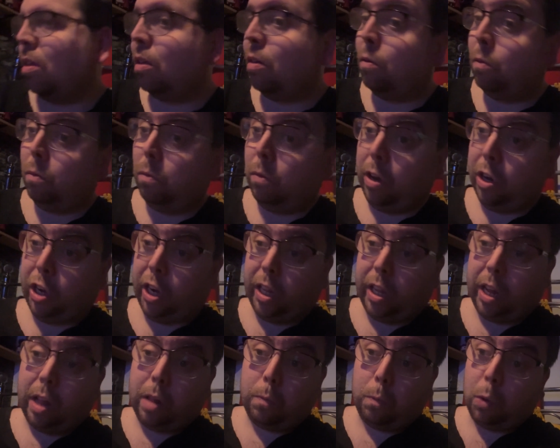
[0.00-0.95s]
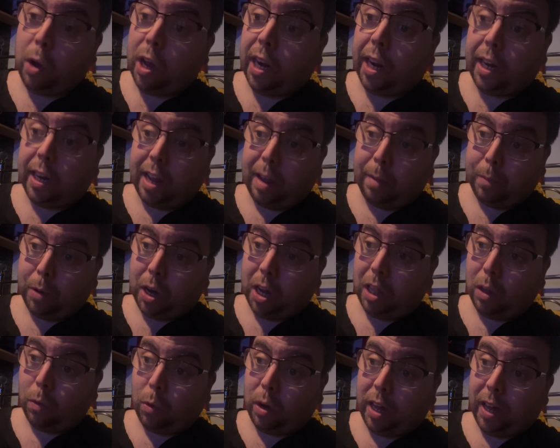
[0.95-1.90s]
which she did willingly, by
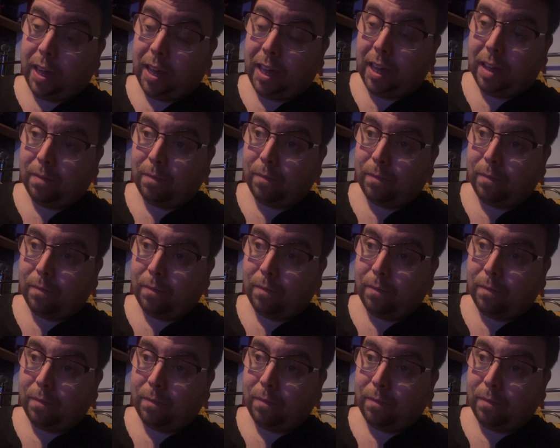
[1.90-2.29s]
the way.